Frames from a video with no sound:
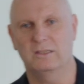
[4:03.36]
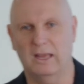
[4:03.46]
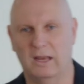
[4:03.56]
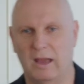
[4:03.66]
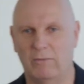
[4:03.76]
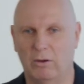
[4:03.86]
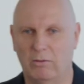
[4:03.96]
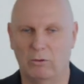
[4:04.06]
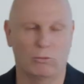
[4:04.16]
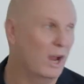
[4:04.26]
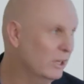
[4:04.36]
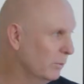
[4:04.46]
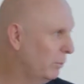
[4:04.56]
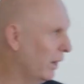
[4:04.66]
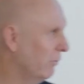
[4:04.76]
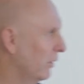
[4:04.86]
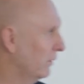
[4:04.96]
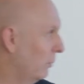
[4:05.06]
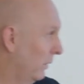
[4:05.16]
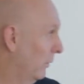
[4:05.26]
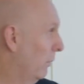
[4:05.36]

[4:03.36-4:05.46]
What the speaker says: can have a range of benefits that we sort